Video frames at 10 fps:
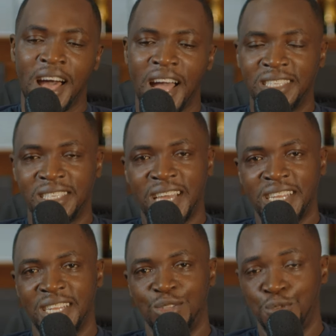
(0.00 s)
I
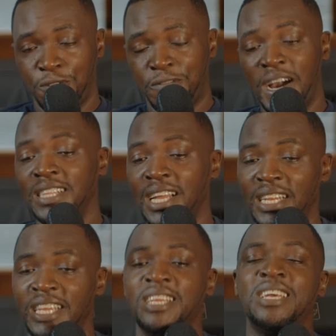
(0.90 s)
decided to
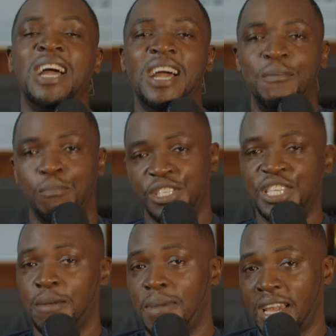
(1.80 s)
finally um,
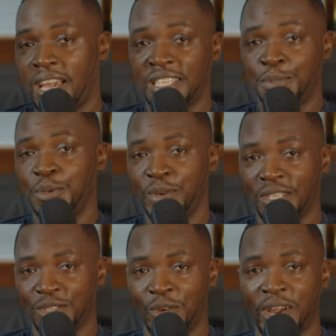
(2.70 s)
share my
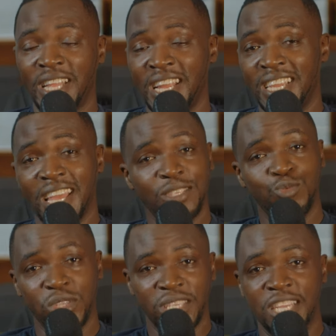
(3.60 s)
experience. All right, and
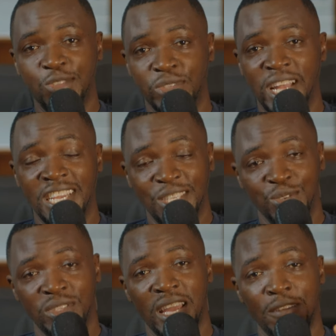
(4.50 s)
guess what I used? I
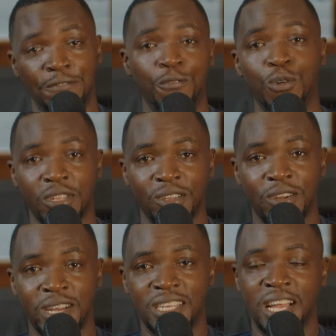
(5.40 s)
used a phone.
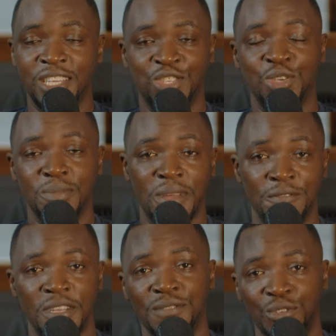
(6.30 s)
All right, I shot
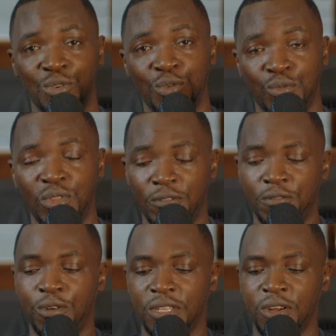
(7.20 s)
my first video with a
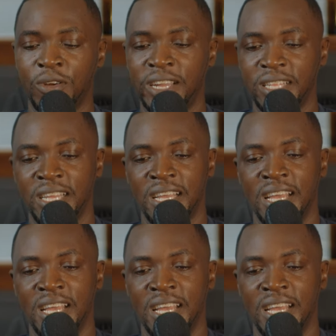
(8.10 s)
phone. All right,